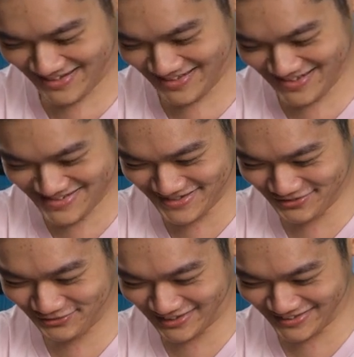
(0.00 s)
This is
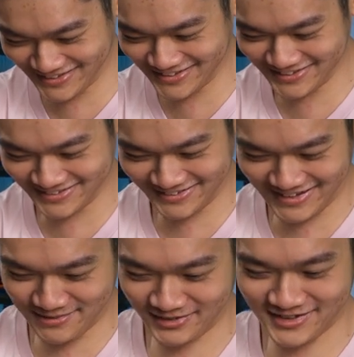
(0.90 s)
funky.
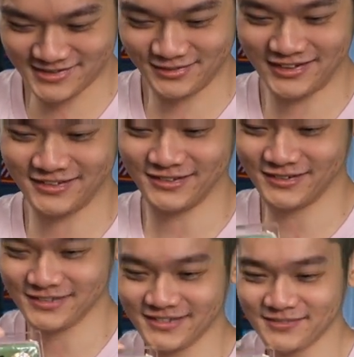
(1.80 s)
Okay, I'm gonna show it to you.